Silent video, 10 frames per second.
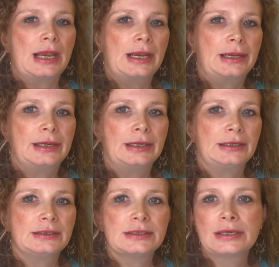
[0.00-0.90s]

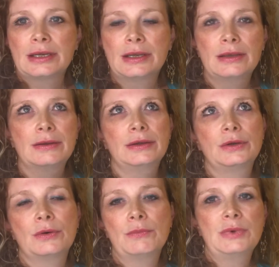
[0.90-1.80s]
And,
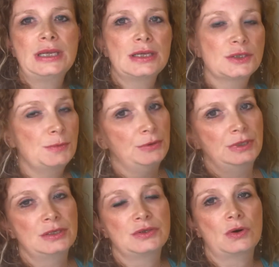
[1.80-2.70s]
we
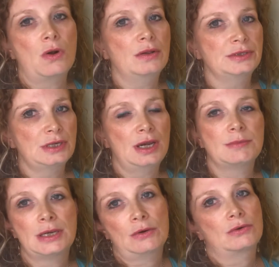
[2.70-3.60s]
experience it all the
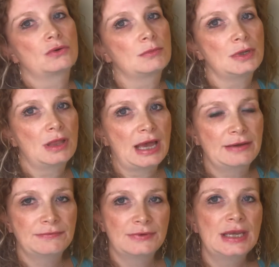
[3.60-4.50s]
time in our normal
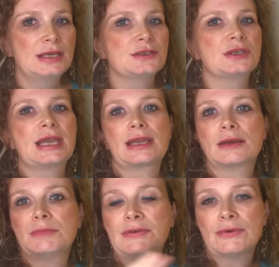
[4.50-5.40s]
life. It
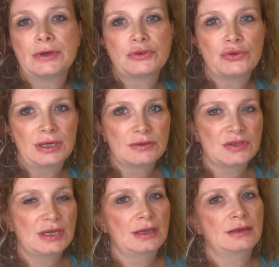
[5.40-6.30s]
can be very
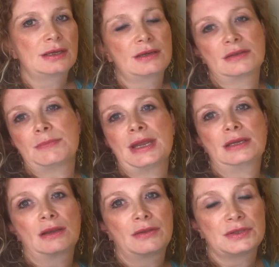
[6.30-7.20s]
transient, and
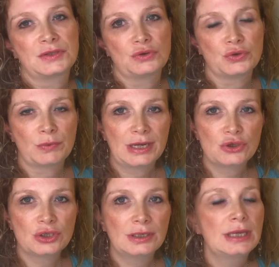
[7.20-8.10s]
depending on the
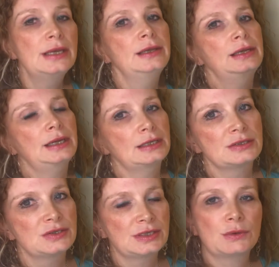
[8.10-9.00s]
situation, it
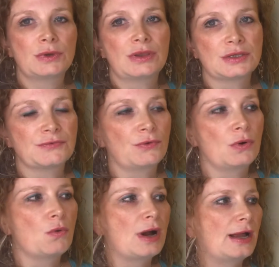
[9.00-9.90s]
can stick with us
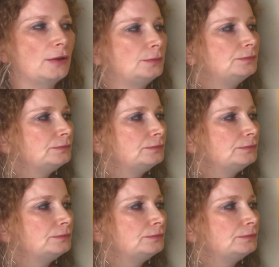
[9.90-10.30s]
for a while.